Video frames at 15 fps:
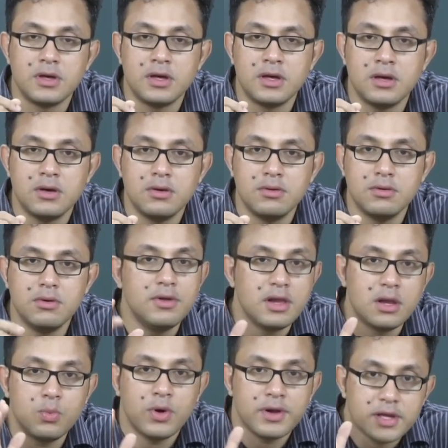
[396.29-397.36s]
Uh,
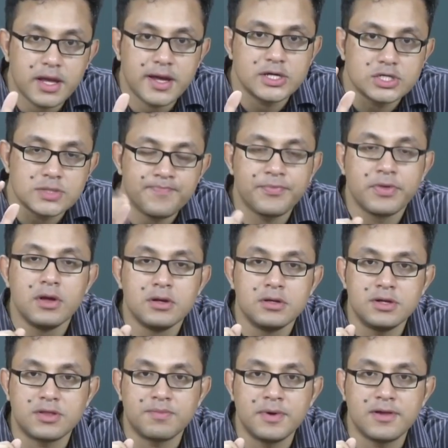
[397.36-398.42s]
only in one occasion
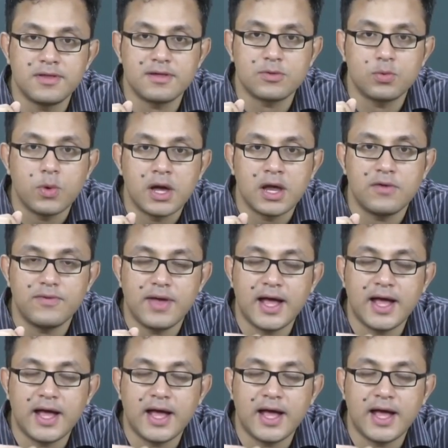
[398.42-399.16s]
does Mirza's wife